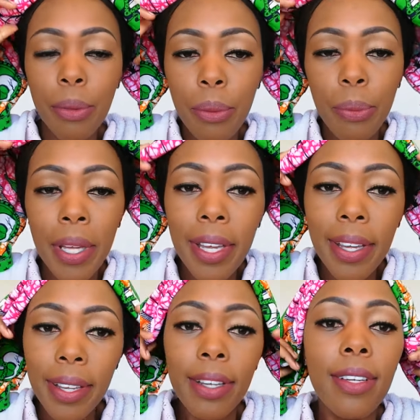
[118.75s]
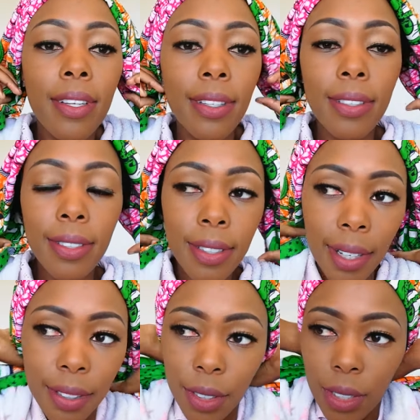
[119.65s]
the wig
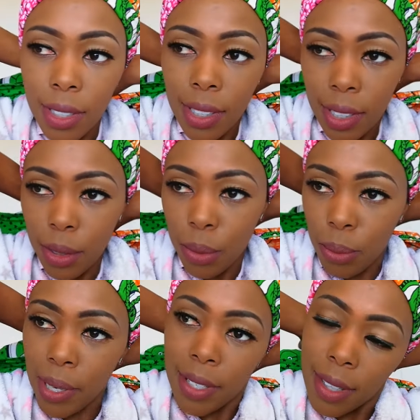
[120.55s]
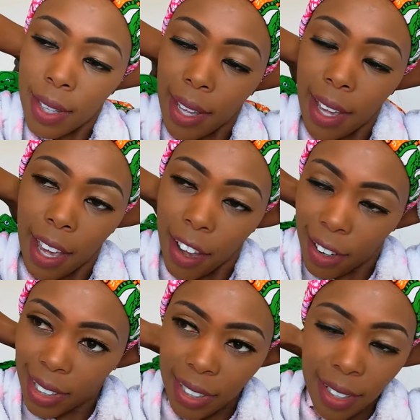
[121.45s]
does not get wet the
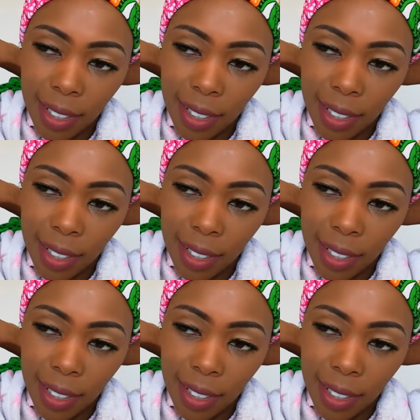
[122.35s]
hair